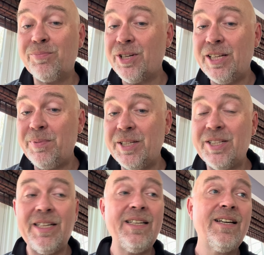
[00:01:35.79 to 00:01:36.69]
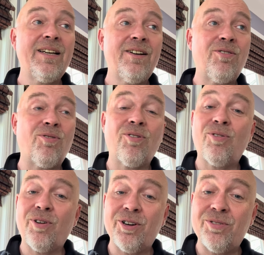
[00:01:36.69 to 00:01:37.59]
pre-DPT,
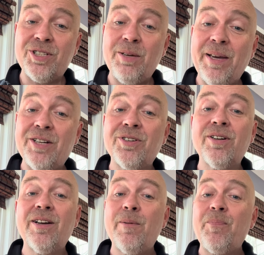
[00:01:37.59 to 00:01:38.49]
or an OT major,